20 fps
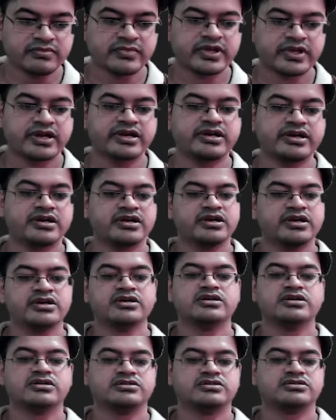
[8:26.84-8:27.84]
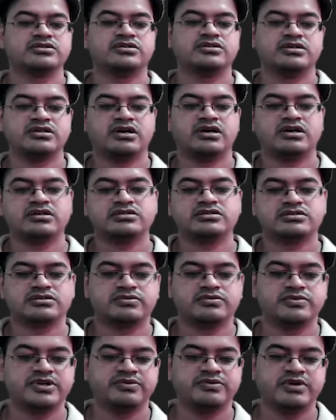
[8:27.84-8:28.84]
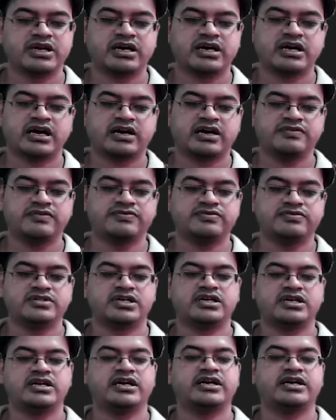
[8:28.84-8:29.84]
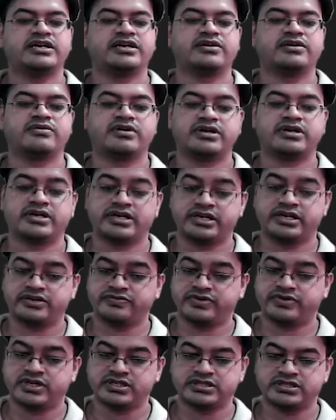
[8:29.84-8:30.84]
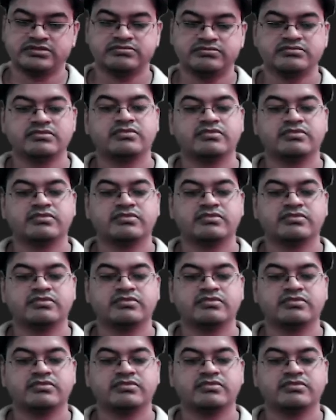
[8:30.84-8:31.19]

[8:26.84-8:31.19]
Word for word: Right. So, so we will graph the related quadratic function